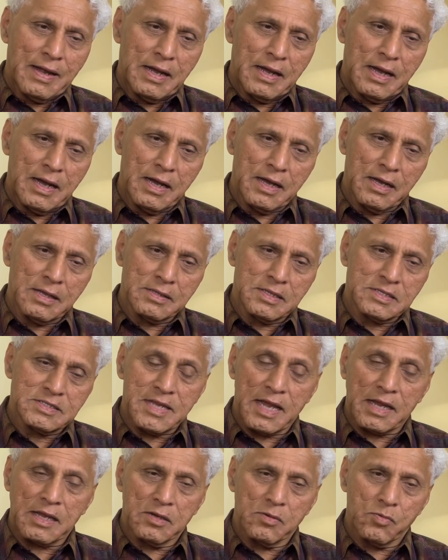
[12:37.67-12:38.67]
The
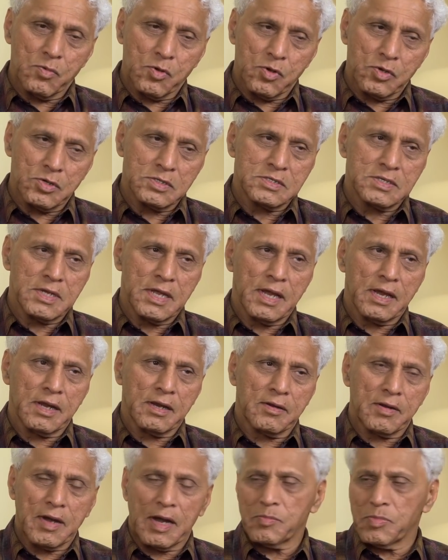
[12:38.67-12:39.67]
second was a
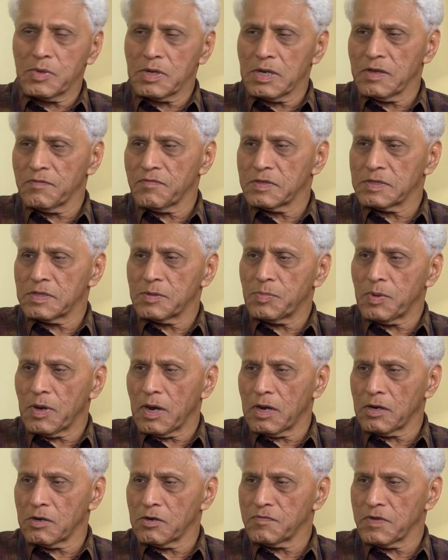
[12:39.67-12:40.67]
great belief in the
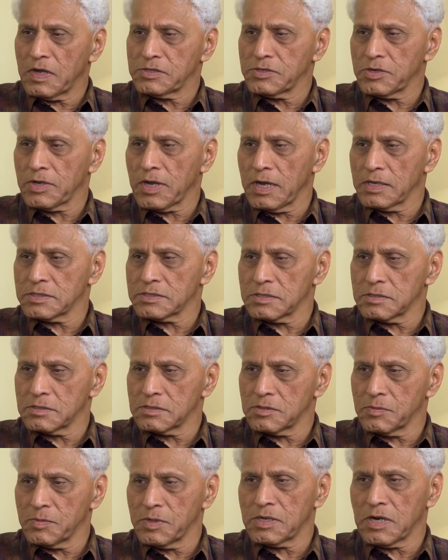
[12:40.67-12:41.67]
power of education
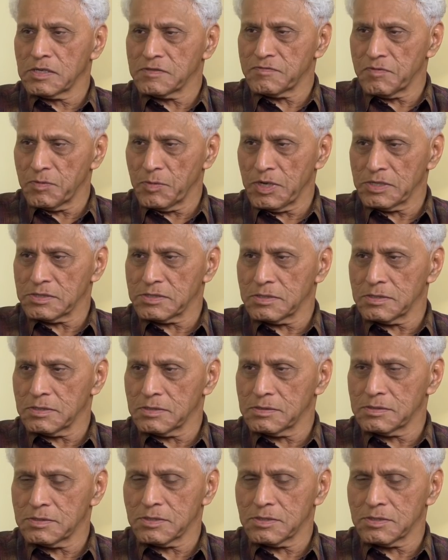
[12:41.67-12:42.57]
to be transformational.